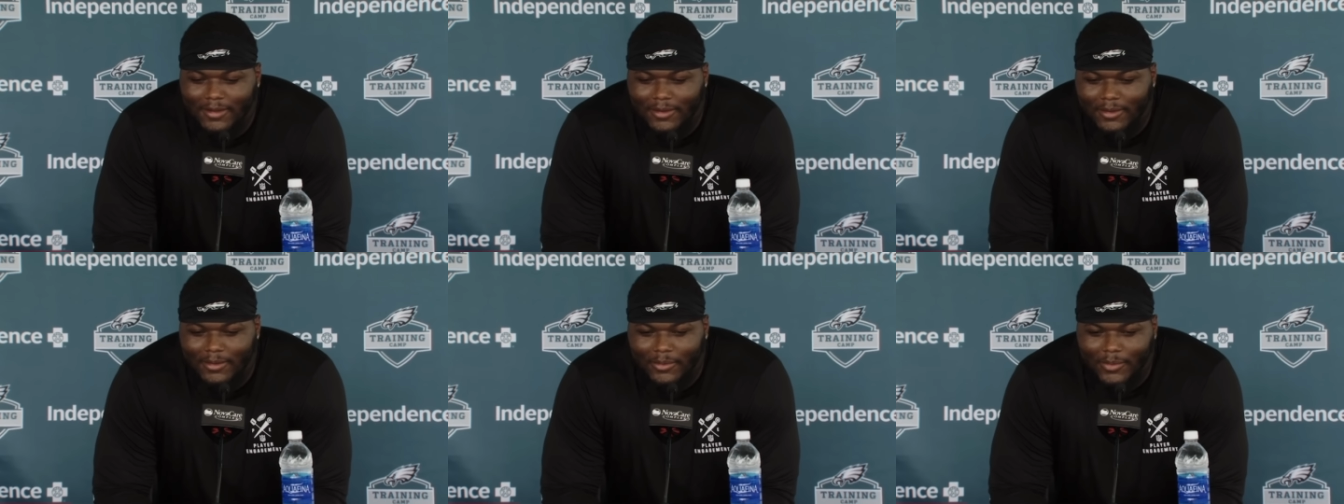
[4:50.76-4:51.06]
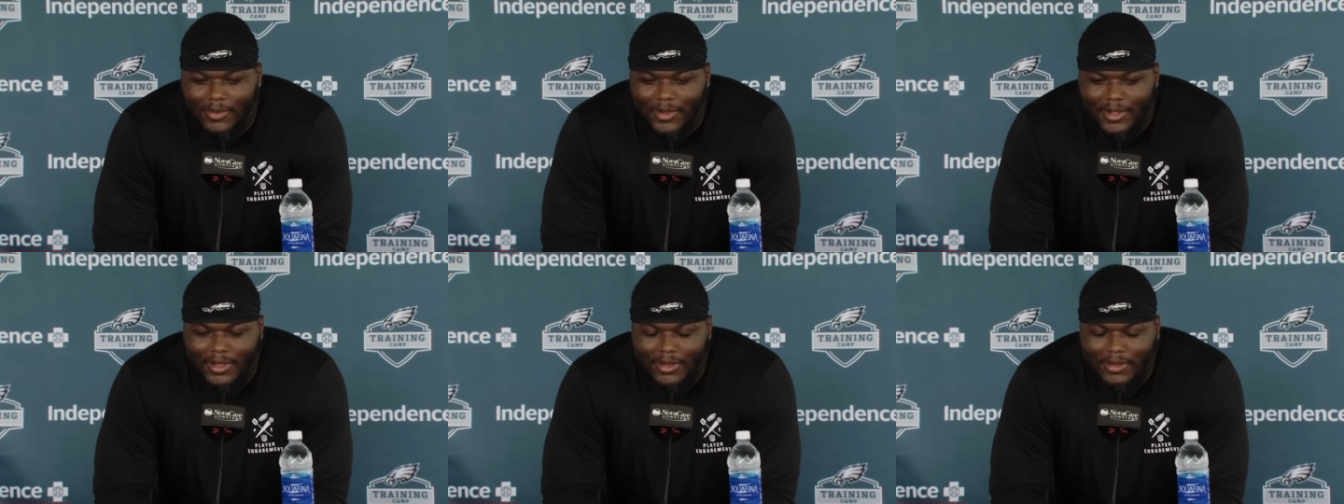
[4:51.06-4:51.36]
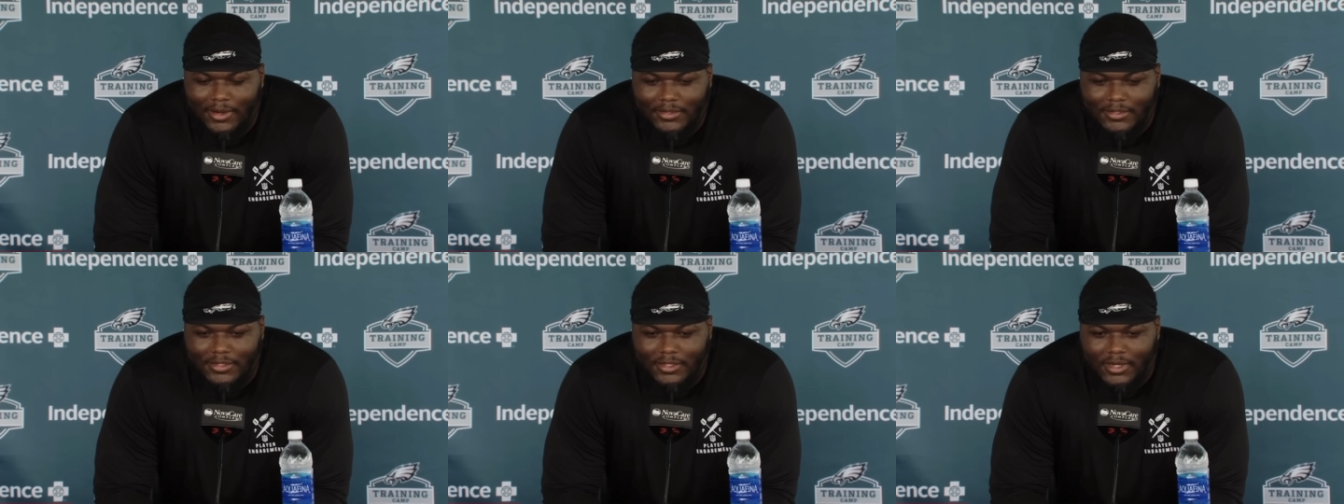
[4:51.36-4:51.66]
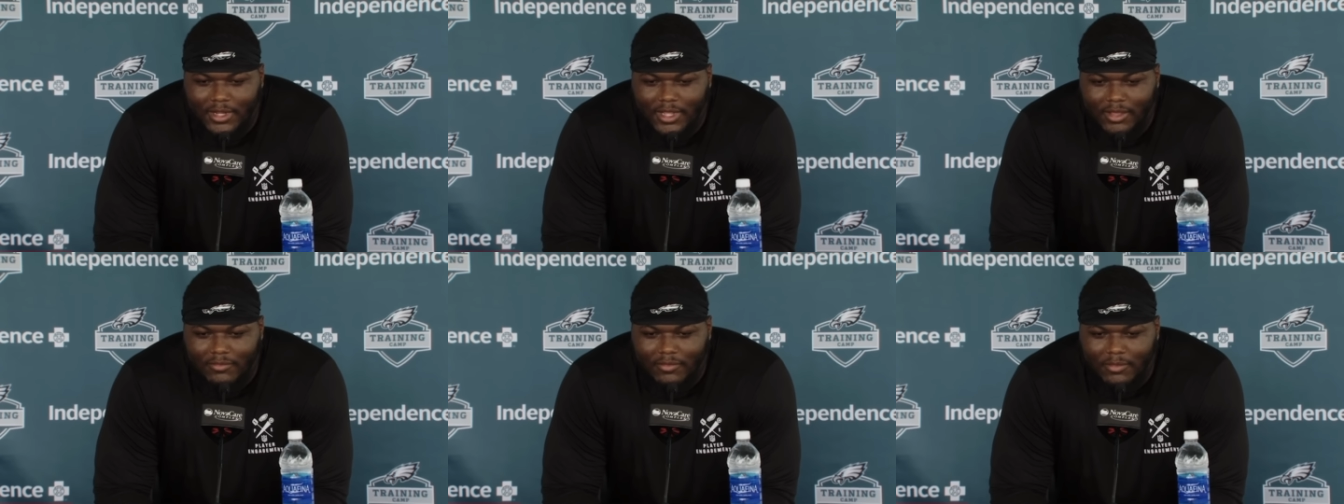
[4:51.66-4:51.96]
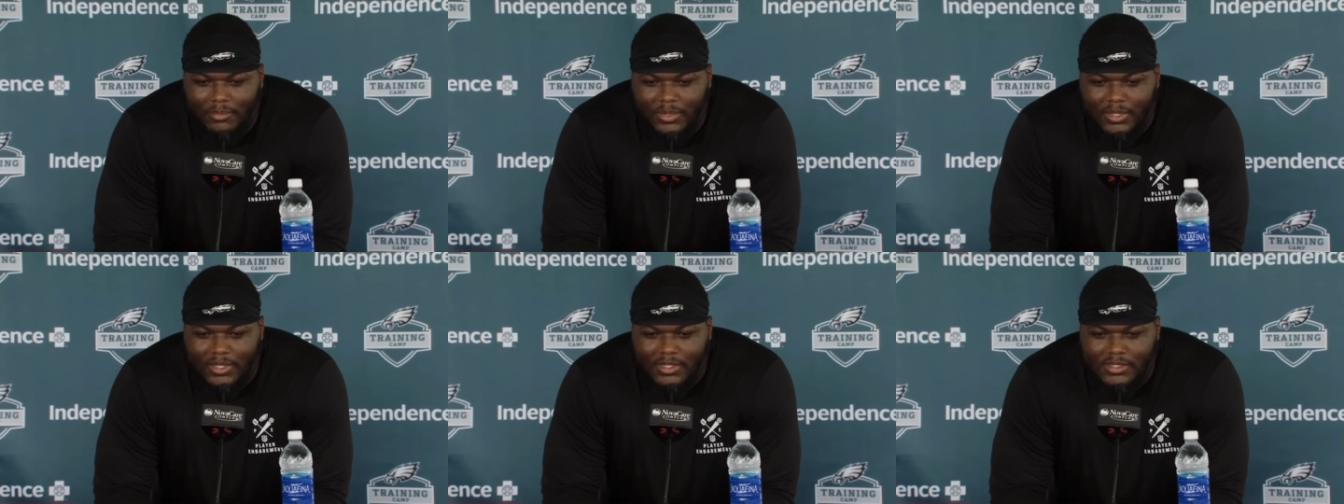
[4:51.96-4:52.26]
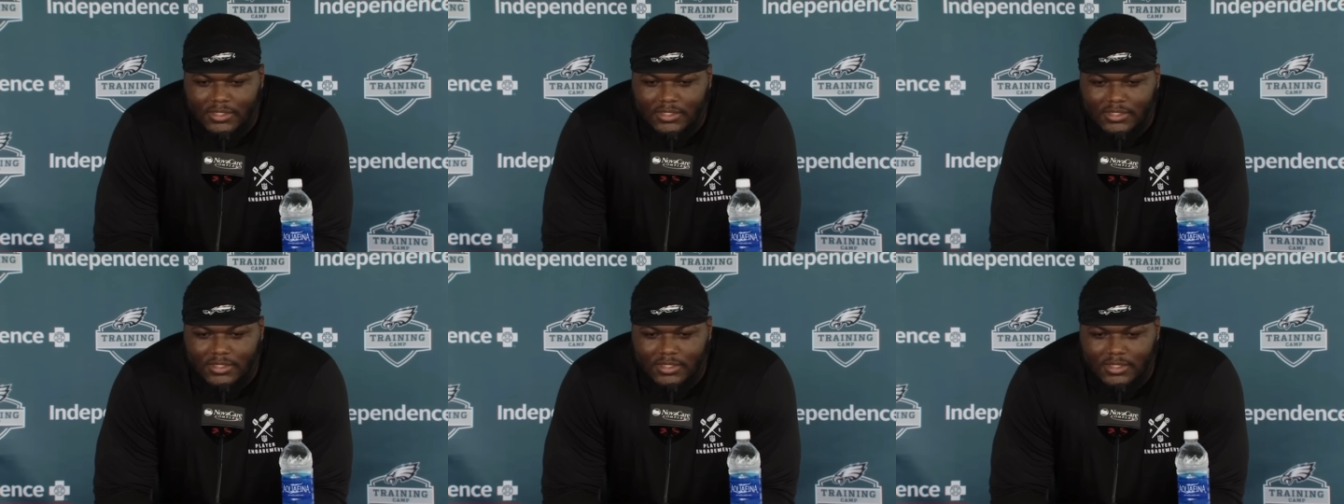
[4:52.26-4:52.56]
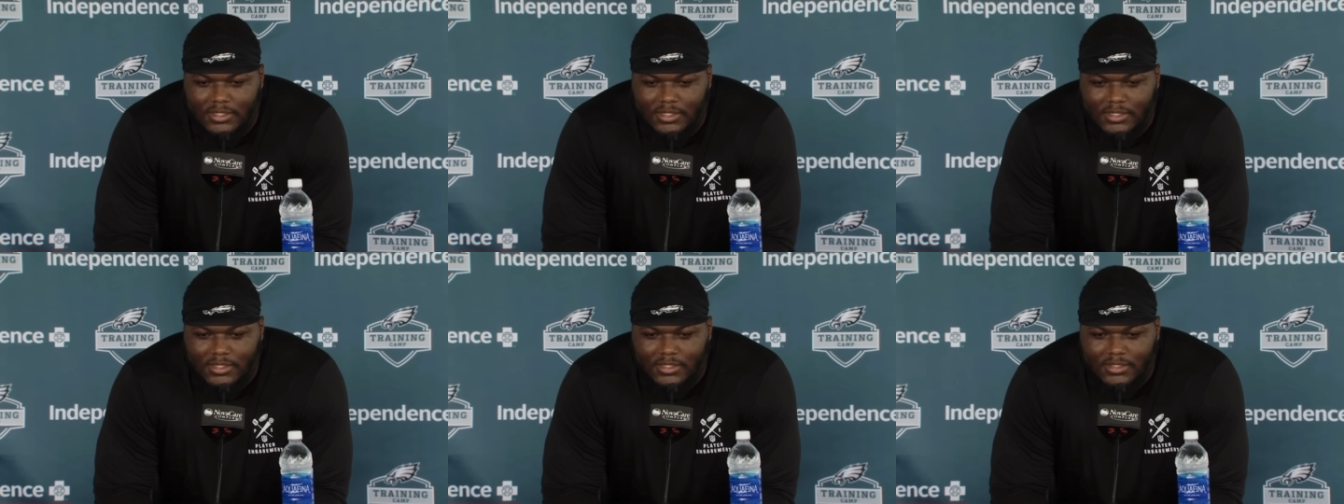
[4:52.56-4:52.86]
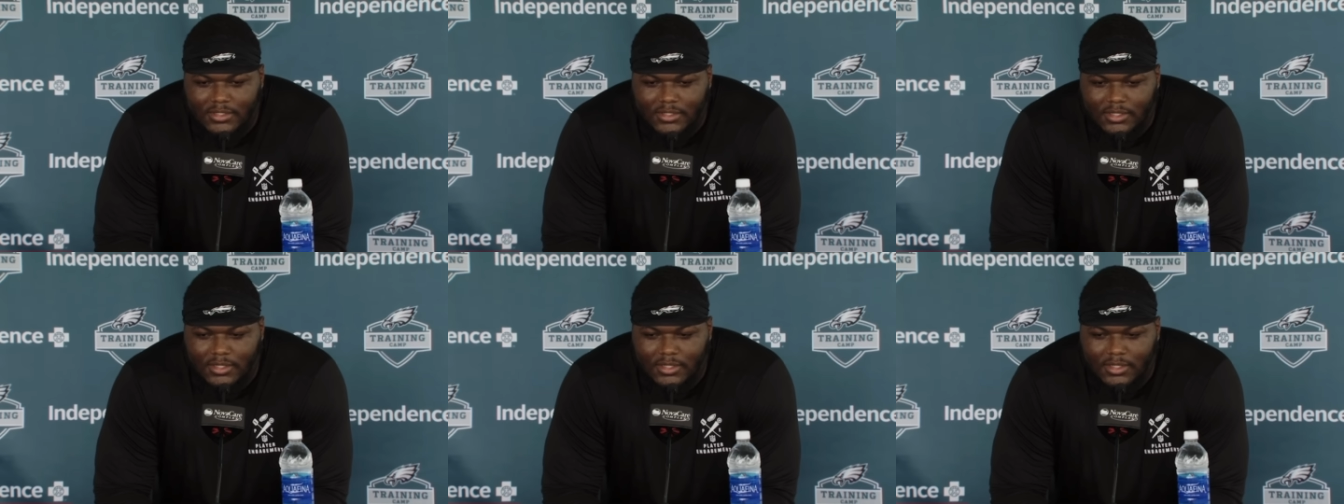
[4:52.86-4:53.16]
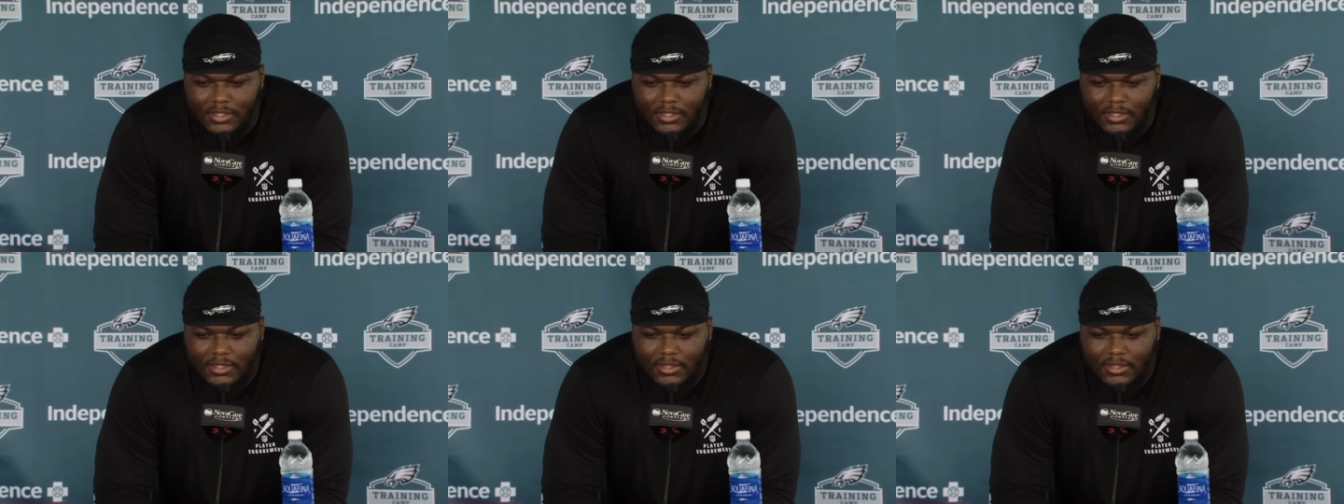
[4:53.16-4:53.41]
One guy on the team to have a big season.